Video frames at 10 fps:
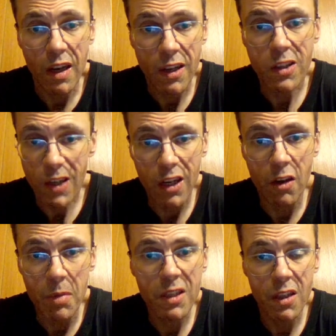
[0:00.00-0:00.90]

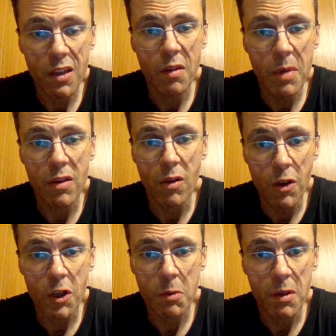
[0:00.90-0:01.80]
asylum, inside the mental
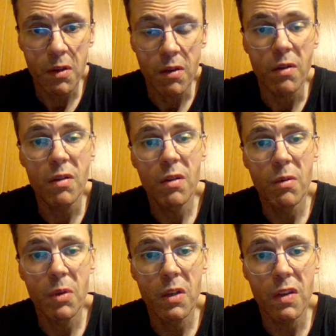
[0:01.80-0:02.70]
hospital
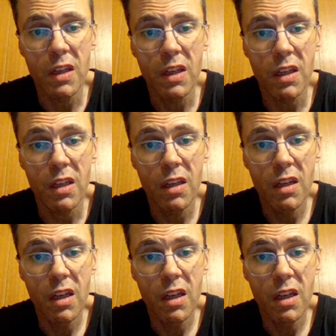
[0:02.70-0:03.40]
where they